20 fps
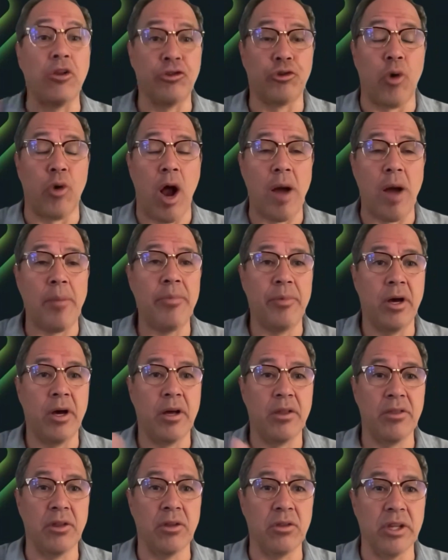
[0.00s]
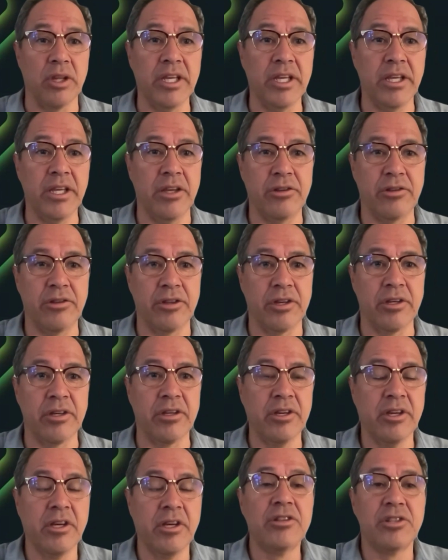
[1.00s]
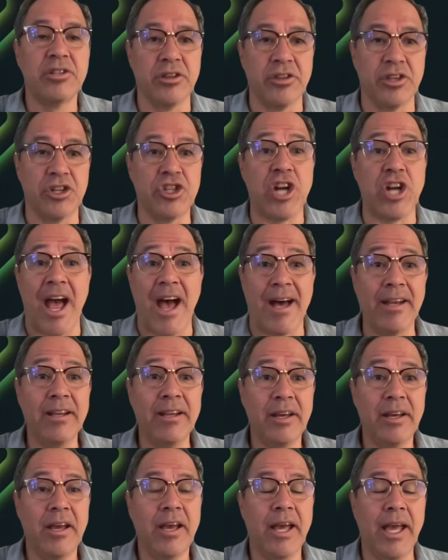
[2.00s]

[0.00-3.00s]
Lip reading: I'll drop the link into the chat,